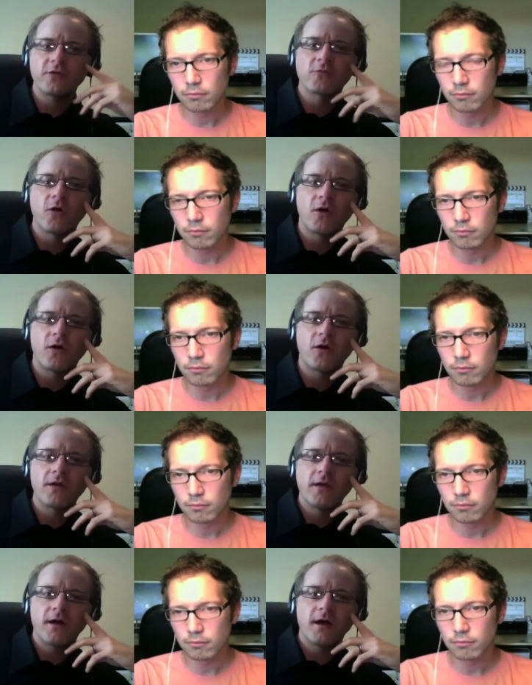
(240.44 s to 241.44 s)
Speaker 1: in RAW,
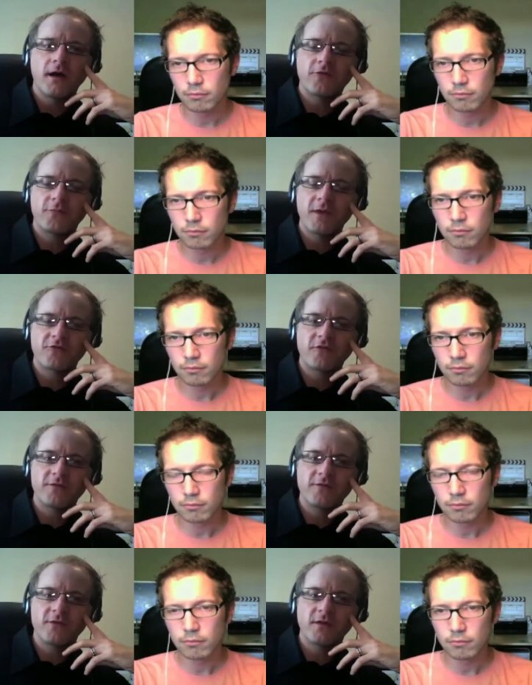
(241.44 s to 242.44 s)
uh,
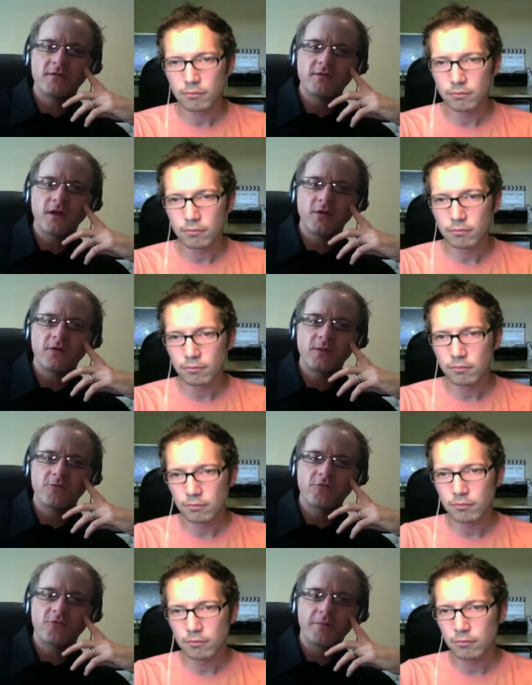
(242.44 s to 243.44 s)
especially if you can you know
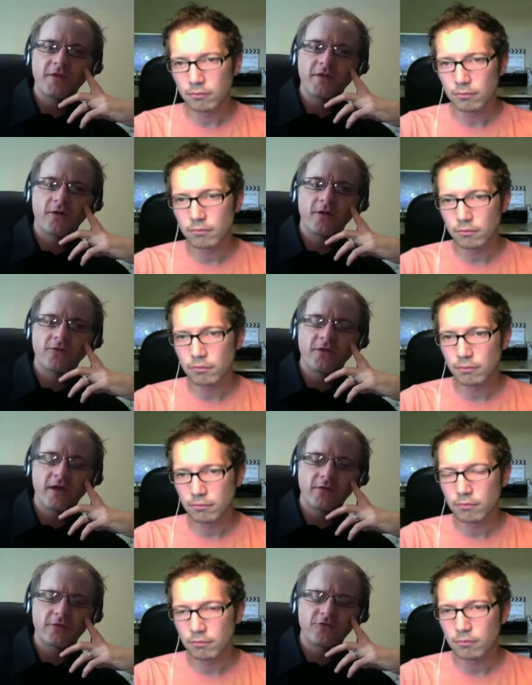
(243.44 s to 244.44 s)
keep swapping the cards
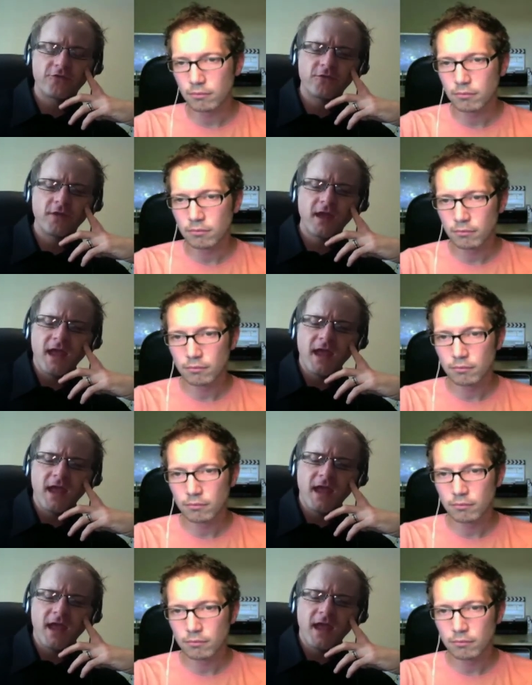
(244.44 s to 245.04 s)
out on a shoot.